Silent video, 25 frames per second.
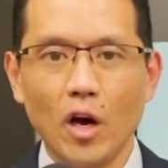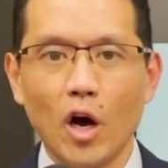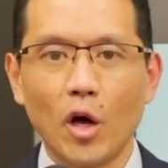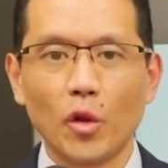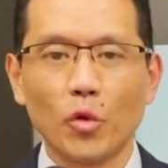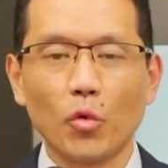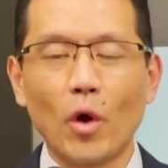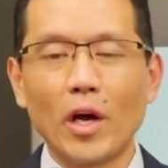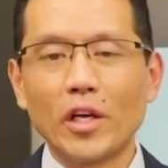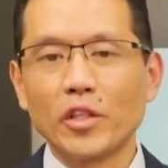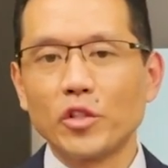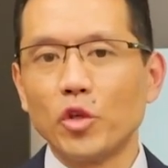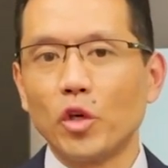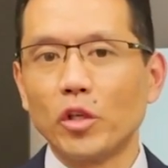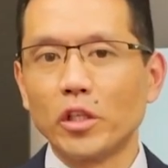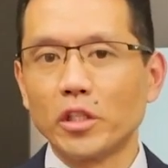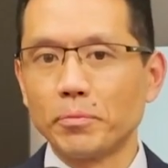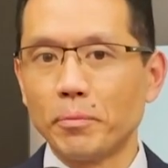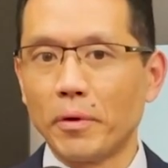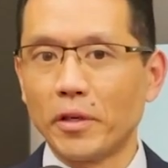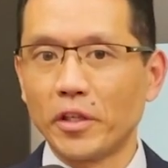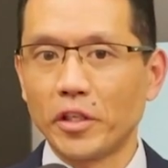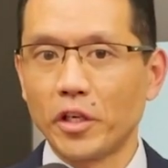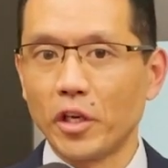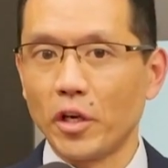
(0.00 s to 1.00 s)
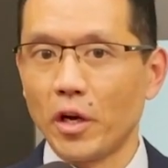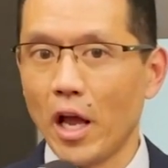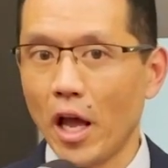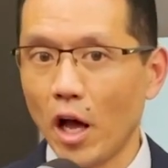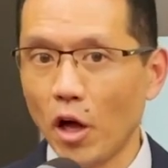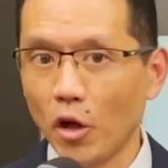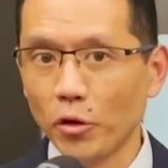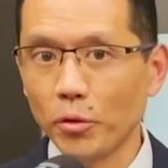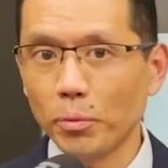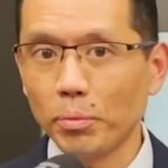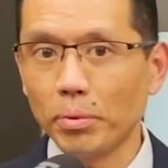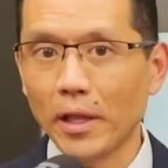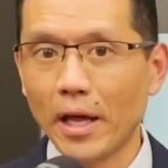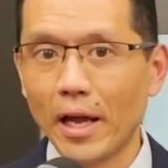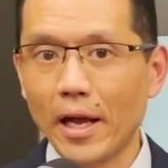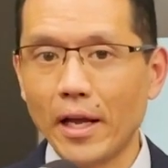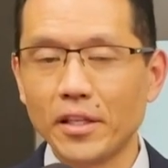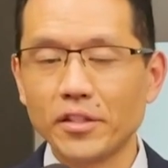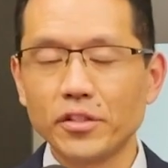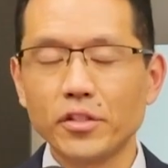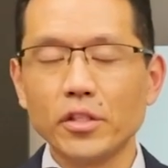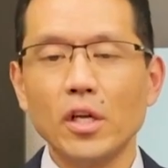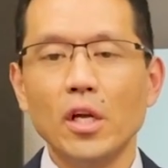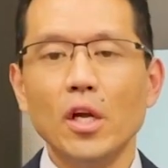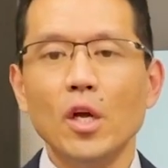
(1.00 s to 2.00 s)
otherwise known as Medicare Health
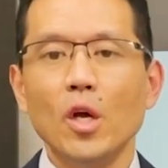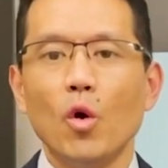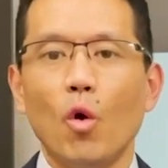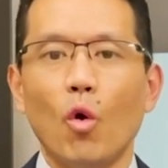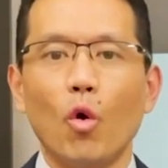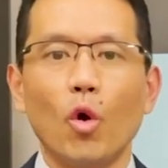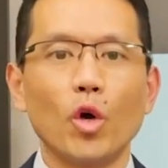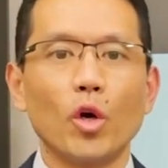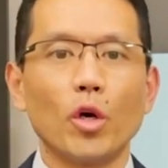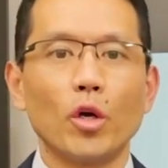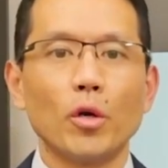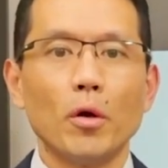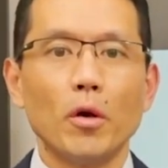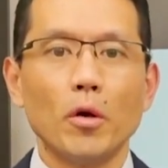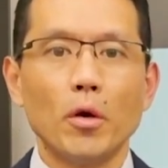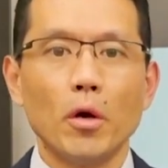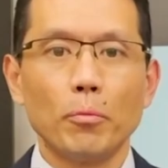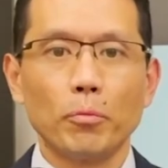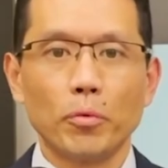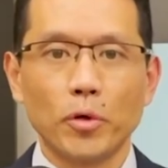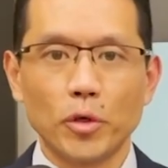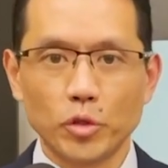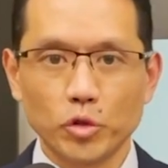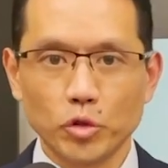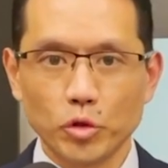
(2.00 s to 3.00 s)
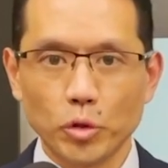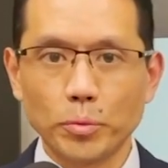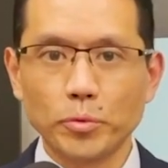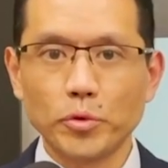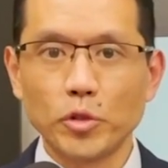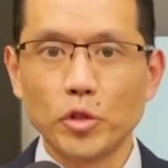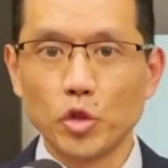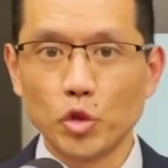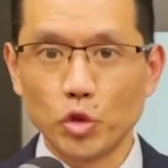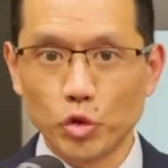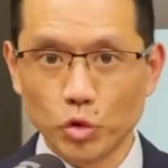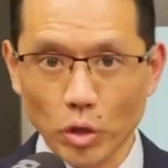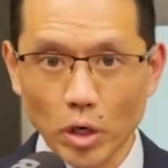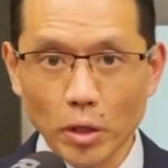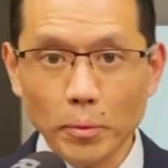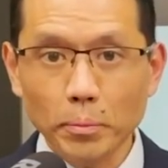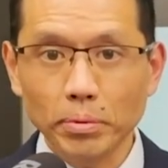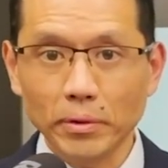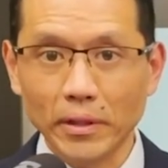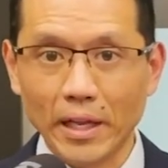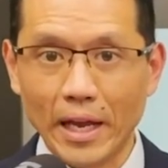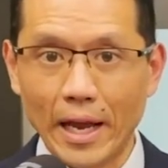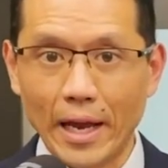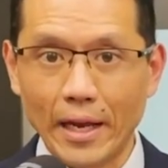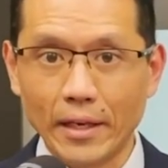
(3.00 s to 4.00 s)
Plans or prescription drug
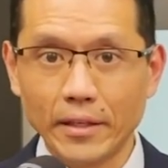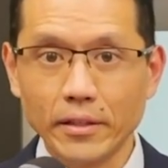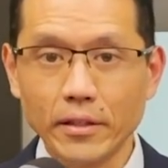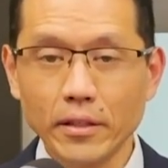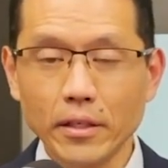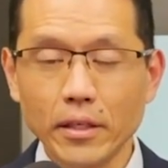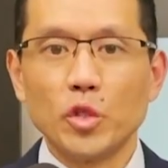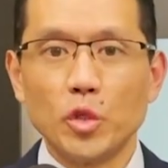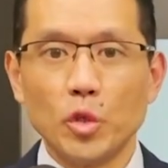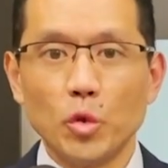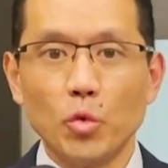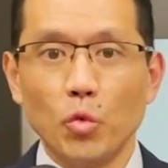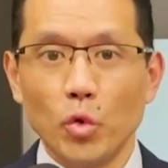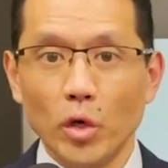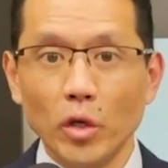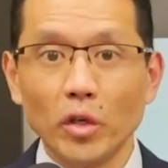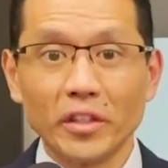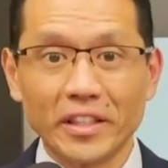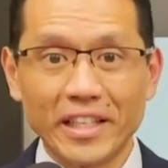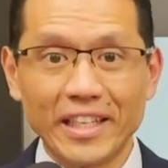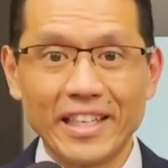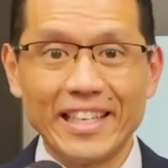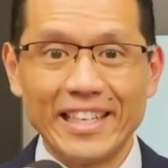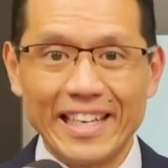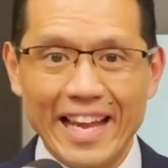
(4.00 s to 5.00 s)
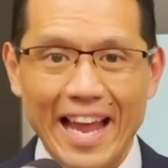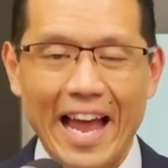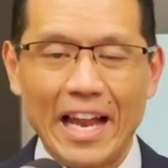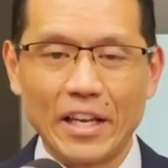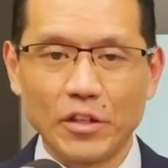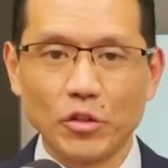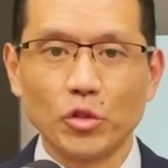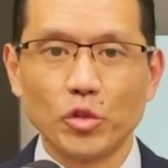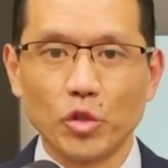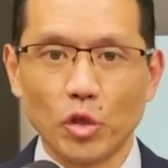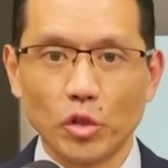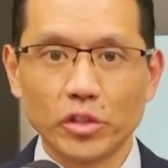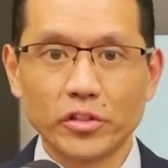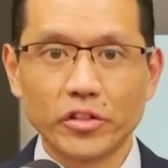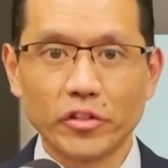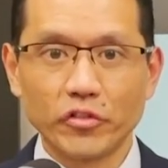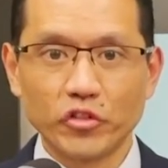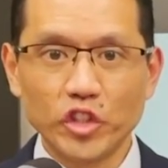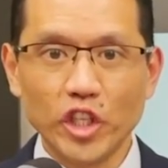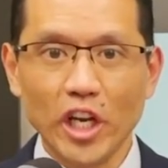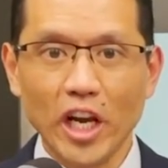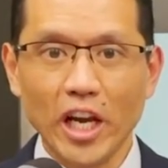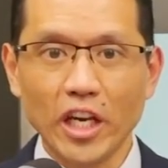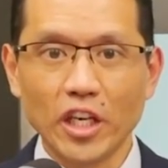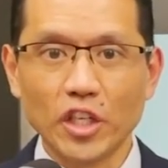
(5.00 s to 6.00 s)
plan, you will get an annual notice of
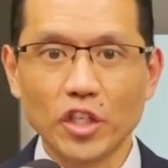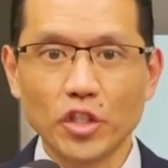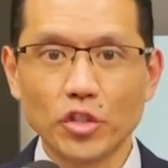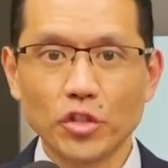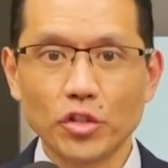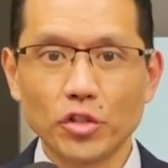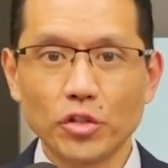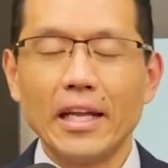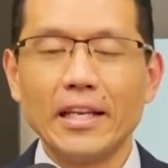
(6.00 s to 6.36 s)
change.